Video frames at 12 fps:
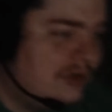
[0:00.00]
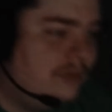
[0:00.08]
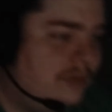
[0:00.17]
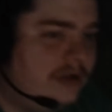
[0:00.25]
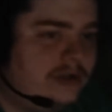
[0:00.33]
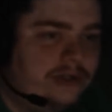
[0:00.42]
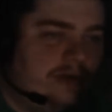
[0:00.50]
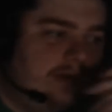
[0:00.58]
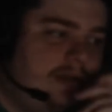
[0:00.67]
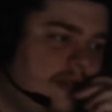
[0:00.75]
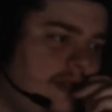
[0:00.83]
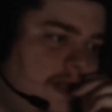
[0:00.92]
Like, help so
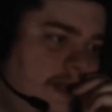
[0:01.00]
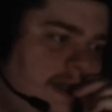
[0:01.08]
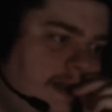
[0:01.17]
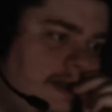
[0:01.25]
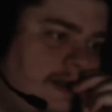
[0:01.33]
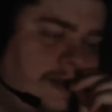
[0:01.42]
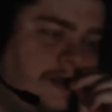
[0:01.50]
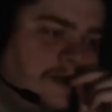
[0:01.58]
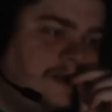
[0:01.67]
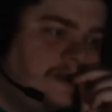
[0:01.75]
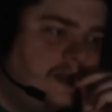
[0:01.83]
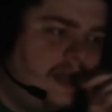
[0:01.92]

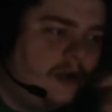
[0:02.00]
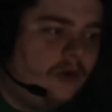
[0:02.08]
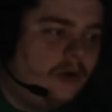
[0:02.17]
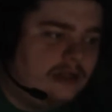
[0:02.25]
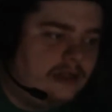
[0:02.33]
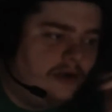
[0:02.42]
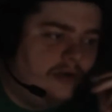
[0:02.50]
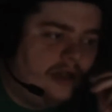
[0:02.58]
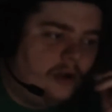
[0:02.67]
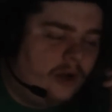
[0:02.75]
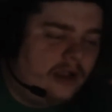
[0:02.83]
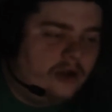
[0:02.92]
much. Like what though?
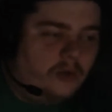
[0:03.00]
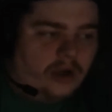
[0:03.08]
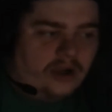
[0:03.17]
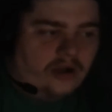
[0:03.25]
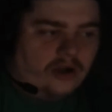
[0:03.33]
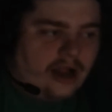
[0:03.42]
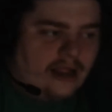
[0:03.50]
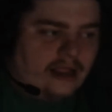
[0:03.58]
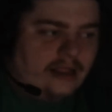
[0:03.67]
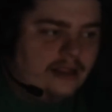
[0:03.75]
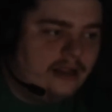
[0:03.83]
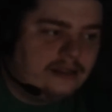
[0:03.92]
Like what could I
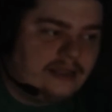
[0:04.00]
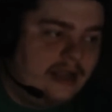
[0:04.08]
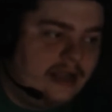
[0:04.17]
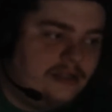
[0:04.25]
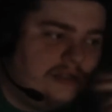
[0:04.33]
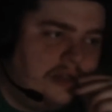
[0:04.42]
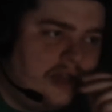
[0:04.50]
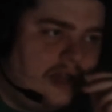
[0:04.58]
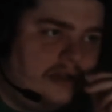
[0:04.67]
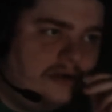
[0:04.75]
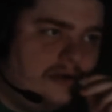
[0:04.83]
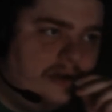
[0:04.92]
eat? Because
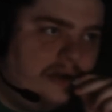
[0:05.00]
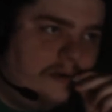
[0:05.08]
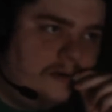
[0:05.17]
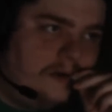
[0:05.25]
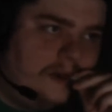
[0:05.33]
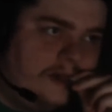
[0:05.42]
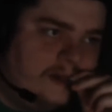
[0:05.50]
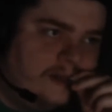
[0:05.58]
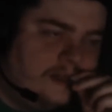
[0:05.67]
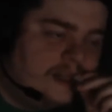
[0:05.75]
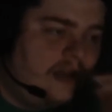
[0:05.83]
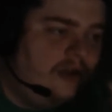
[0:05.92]
I don't know.
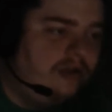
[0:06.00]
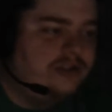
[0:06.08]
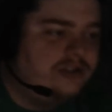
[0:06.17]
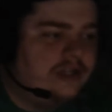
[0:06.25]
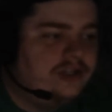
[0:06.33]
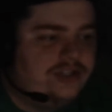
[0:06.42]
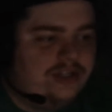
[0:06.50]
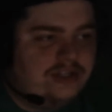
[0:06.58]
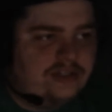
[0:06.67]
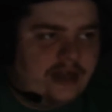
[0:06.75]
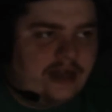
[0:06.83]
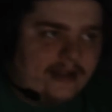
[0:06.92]
Because I know there's like
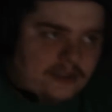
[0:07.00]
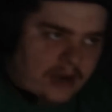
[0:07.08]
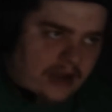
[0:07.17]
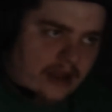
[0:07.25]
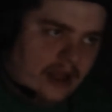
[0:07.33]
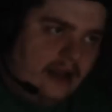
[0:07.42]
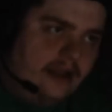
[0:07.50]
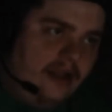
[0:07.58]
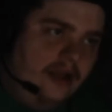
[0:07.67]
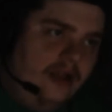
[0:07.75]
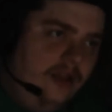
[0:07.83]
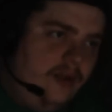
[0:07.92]
cheese snacks, but I
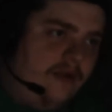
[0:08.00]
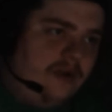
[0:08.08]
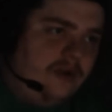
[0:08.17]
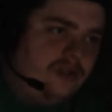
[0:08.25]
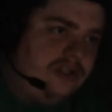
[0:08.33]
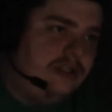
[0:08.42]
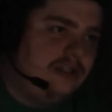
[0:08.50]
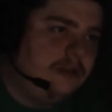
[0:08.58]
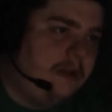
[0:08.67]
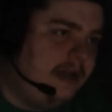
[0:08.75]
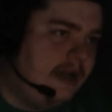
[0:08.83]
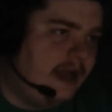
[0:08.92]
you have no
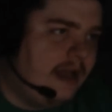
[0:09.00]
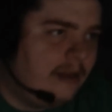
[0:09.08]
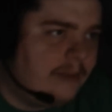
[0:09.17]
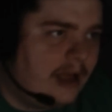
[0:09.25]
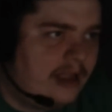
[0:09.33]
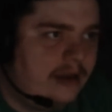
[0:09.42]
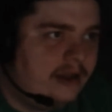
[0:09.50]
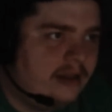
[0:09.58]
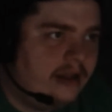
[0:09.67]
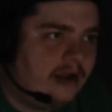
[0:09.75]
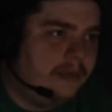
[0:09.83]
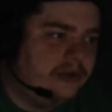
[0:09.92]
cheese on my diet. I'm not
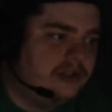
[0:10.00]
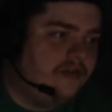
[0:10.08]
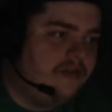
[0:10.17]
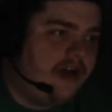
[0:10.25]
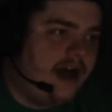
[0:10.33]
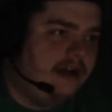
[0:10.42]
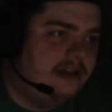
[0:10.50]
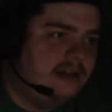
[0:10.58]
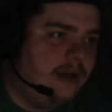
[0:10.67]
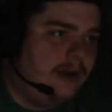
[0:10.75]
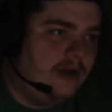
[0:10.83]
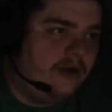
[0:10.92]
eating like a bunch of fat,
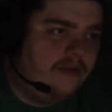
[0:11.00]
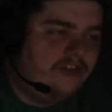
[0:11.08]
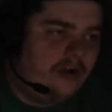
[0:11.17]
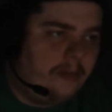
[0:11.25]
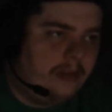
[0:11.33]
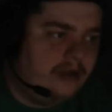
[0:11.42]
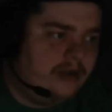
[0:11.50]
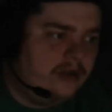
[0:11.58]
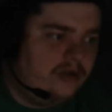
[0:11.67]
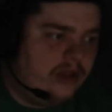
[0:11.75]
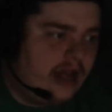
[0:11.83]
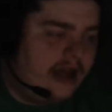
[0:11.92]
so I don't know if I'm allowed to
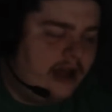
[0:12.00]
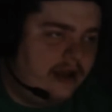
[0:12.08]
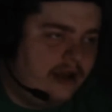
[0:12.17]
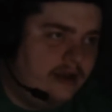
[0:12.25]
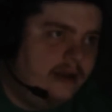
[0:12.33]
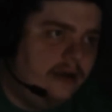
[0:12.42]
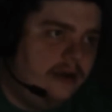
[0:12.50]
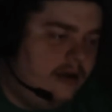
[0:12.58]
do that.